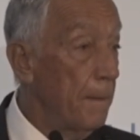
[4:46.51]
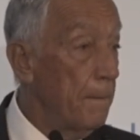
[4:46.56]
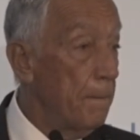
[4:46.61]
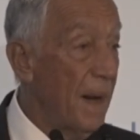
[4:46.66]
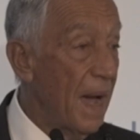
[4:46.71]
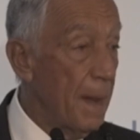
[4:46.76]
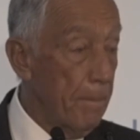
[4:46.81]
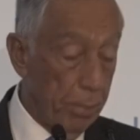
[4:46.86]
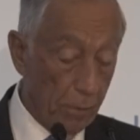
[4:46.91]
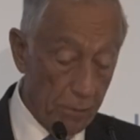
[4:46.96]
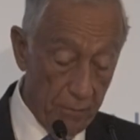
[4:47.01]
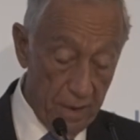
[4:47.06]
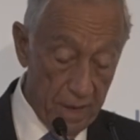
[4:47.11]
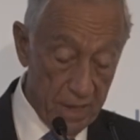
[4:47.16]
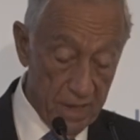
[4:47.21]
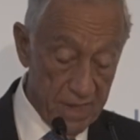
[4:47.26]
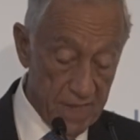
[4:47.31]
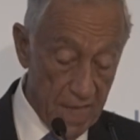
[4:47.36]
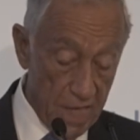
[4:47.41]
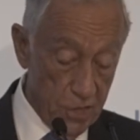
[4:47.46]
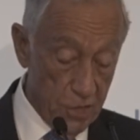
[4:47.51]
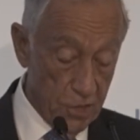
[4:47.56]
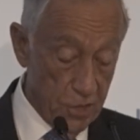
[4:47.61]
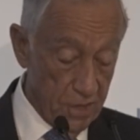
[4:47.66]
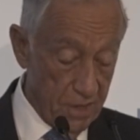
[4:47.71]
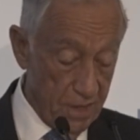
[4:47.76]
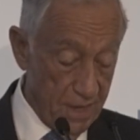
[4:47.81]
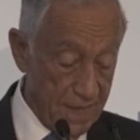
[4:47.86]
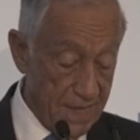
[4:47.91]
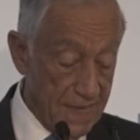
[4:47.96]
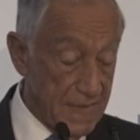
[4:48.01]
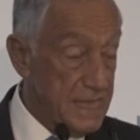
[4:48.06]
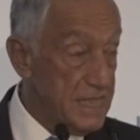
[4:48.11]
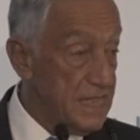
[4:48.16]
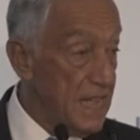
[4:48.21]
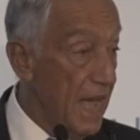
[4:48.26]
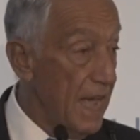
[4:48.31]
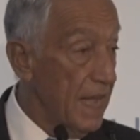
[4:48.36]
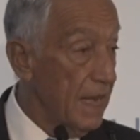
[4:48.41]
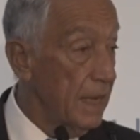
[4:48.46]
bipolarization
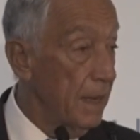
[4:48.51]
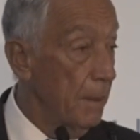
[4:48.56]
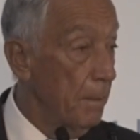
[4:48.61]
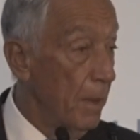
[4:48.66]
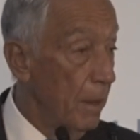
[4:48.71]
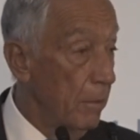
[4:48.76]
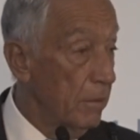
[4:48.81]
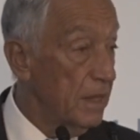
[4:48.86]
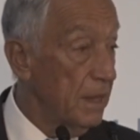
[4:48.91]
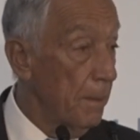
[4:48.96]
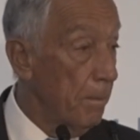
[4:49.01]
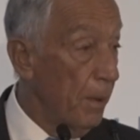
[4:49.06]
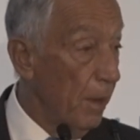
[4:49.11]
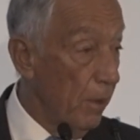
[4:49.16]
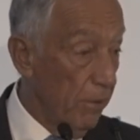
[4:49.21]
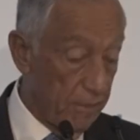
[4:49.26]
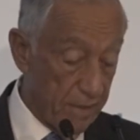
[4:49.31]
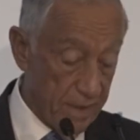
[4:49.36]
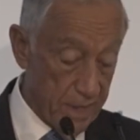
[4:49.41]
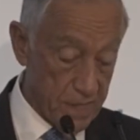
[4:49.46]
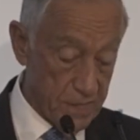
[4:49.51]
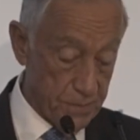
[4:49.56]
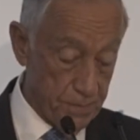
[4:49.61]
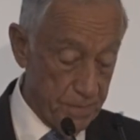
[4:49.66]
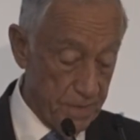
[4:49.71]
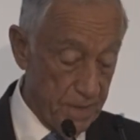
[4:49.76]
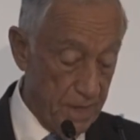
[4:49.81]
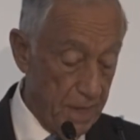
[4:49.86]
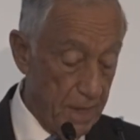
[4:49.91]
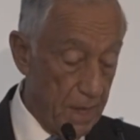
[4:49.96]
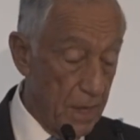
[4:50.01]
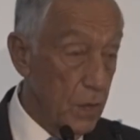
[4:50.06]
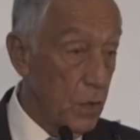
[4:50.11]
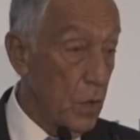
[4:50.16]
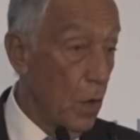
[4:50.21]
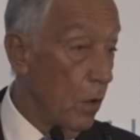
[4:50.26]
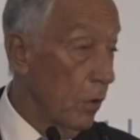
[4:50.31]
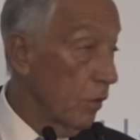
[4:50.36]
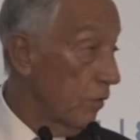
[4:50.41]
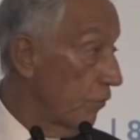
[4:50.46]
inside the multipolarism
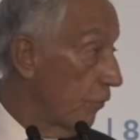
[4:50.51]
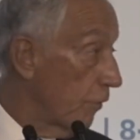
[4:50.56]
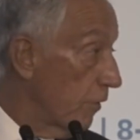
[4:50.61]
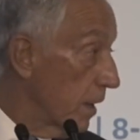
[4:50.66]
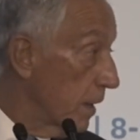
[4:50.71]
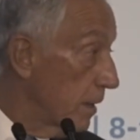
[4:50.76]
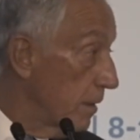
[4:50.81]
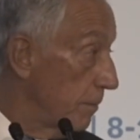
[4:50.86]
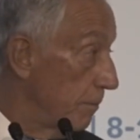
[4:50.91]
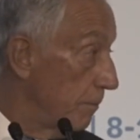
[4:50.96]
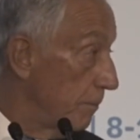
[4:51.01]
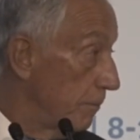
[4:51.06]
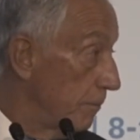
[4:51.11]
calls for it.